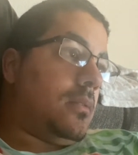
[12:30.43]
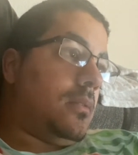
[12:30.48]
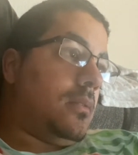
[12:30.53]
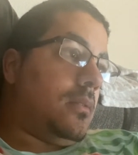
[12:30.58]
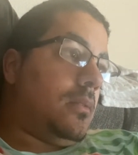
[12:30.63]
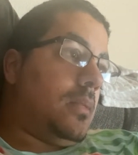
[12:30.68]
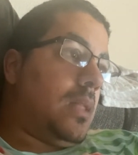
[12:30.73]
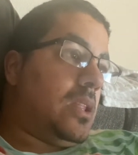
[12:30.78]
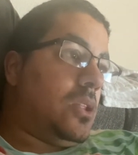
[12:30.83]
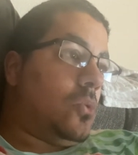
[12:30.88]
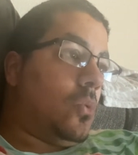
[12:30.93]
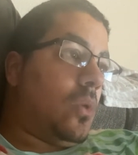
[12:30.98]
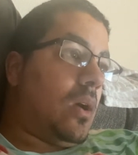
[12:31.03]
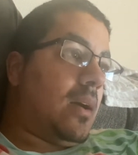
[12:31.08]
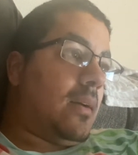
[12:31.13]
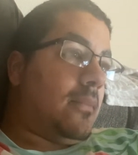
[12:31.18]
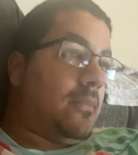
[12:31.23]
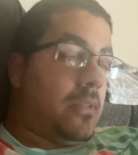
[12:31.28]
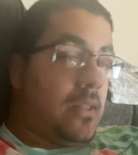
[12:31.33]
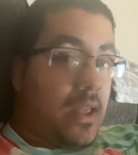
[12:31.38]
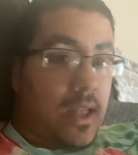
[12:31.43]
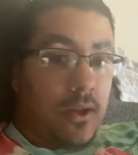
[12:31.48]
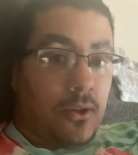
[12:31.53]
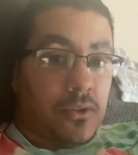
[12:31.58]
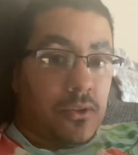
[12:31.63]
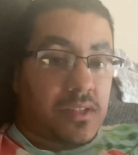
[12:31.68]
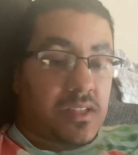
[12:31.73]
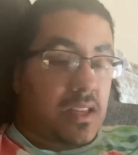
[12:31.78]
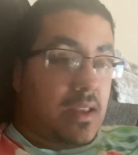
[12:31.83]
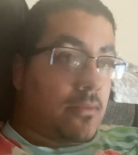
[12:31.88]
then you have the
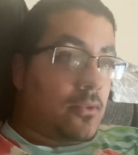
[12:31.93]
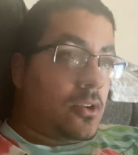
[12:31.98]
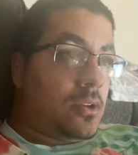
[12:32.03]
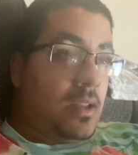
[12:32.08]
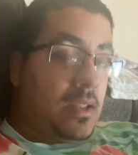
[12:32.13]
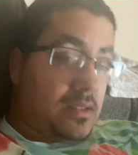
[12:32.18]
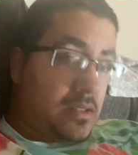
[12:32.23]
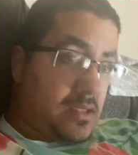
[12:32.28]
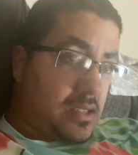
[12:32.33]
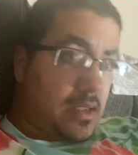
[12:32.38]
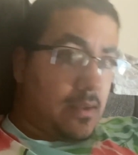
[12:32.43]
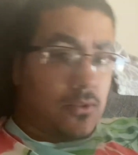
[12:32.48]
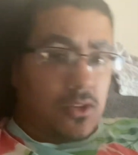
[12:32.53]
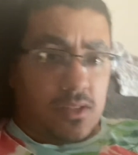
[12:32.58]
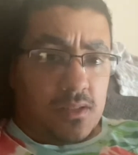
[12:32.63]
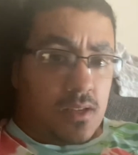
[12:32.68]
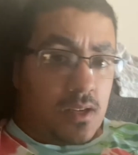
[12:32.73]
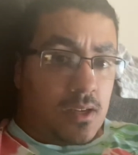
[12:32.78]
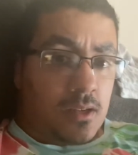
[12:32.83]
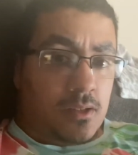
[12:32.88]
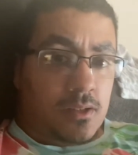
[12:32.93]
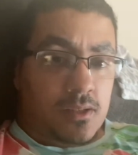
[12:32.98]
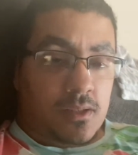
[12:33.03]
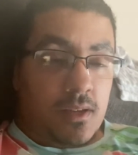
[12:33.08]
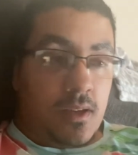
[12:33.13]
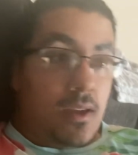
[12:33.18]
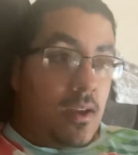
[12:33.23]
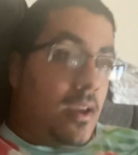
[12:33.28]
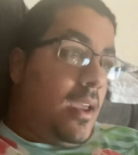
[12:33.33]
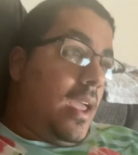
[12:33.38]
L7 and 76,
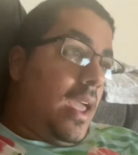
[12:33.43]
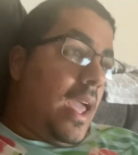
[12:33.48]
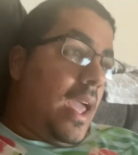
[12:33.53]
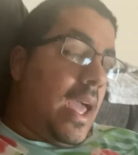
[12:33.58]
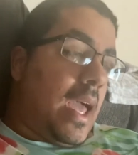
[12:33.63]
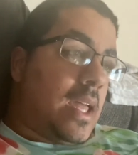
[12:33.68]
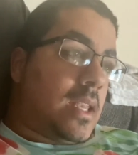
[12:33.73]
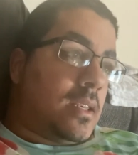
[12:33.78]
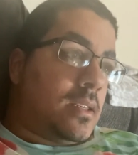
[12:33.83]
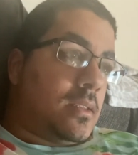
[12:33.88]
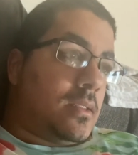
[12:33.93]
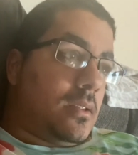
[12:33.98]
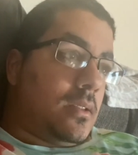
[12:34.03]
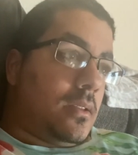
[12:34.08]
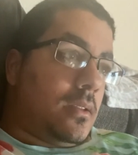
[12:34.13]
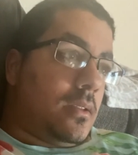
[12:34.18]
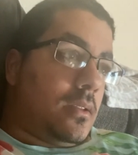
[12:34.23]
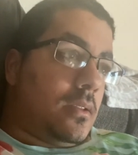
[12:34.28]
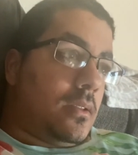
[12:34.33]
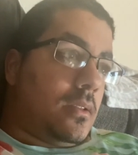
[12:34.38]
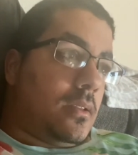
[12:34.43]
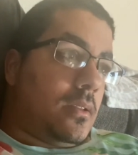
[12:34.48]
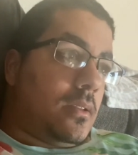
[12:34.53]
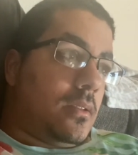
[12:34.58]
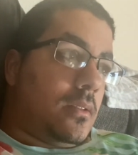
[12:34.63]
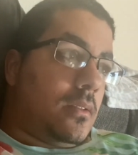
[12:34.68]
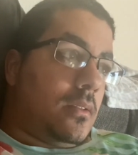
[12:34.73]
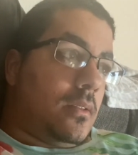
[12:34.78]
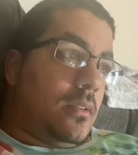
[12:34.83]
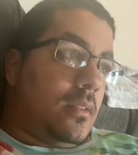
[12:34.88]
and
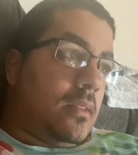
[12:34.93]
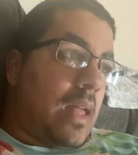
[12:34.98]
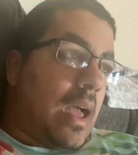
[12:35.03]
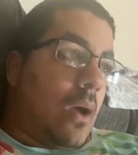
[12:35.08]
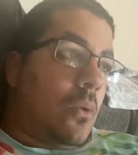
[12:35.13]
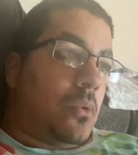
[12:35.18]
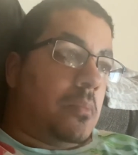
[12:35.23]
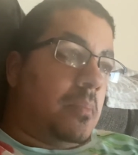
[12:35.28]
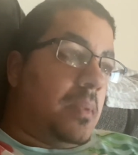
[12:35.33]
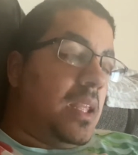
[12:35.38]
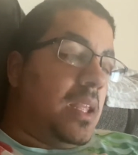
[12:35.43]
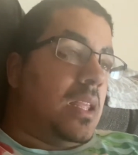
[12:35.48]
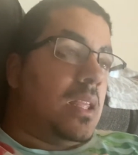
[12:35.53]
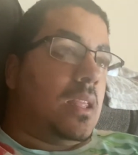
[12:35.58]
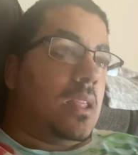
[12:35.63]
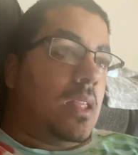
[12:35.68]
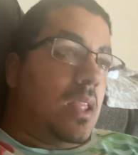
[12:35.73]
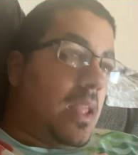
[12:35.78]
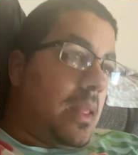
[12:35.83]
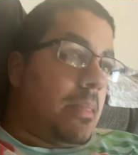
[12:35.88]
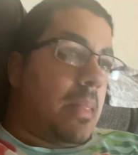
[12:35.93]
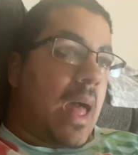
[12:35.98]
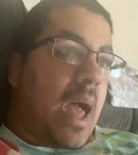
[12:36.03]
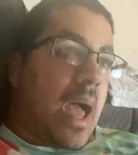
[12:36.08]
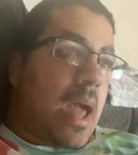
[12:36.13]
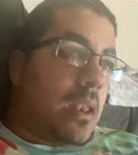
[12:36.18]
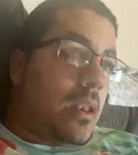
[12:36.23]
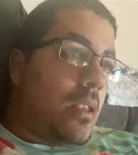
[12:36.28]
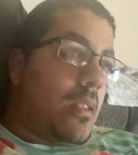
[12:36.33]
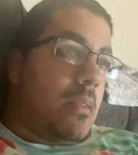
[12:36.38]
that would be in
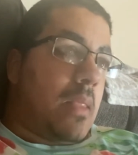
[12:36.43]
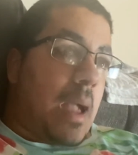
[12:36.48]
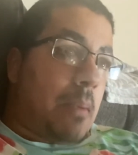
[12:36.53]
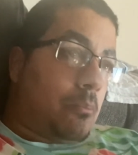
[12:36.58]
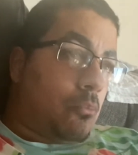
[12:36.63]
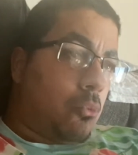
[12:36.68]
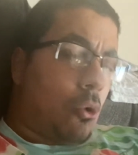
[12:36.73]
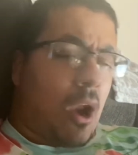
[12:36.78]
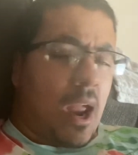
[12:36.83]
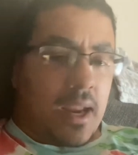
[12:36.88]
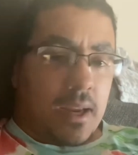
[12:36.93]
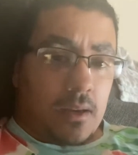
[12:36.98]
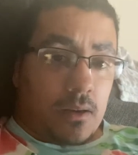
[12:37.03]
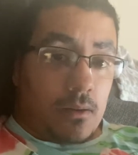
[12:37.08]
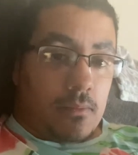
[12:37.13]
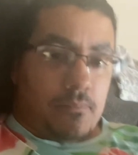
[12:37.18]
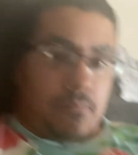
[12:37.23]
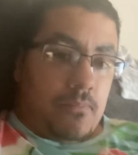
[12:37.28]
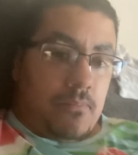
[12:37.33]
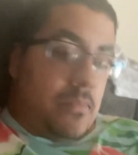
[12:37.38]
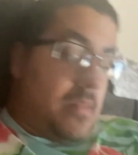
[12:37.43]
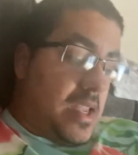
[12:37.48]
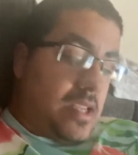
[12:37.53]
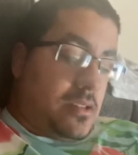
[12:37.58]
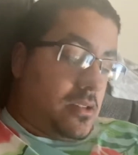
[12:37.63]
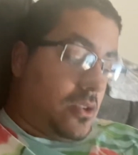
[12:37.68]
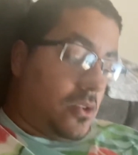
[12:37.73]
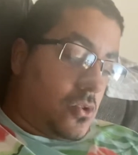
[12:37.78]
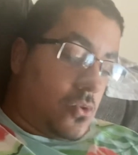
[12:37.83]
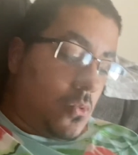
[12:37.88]
that bracket,
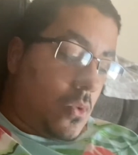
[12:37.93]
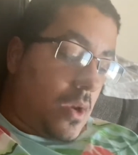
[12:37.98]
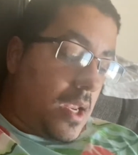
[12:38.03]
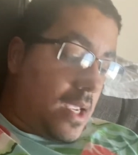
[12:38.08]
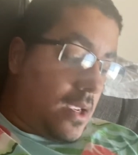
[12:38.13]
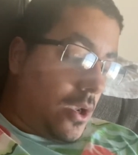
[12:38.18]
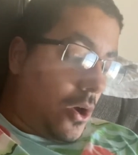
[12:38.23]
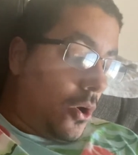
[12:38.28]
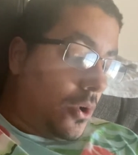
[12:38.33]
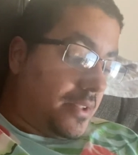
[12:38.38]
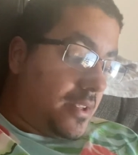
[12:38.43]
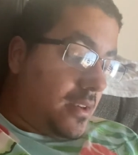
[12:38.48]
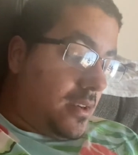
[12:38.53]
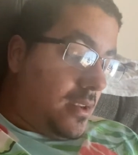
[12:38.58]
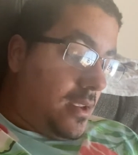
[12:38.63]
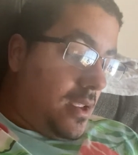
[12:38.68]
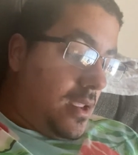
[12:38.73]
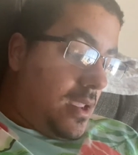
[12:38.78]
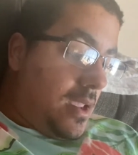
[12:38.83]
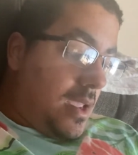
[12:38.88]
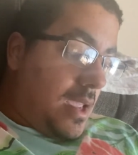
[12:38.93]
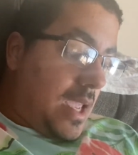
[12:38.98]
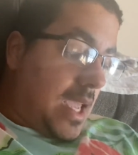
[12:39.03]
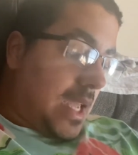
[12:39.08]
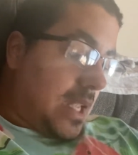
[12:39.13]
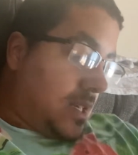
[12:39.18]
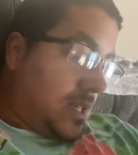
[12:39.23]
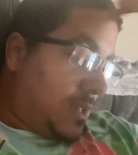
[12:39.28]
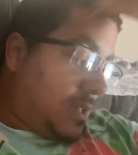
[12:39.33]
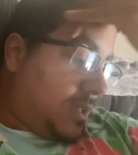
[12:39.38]
basically, is what I called it.
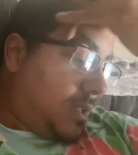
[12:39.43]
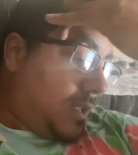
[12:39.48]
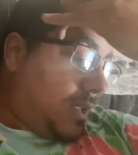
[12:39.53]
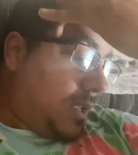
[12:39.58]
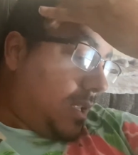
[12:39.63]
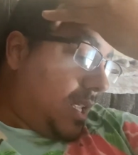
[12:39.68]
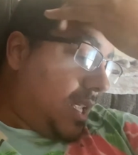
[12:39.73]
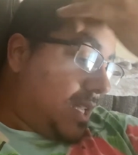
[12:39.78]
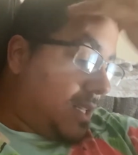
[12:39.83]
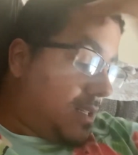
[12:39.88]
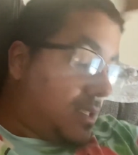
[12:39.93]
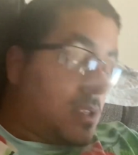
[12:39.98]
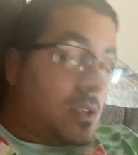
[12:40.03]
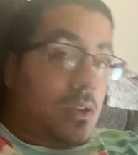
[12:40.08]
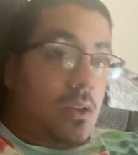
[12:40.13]
And it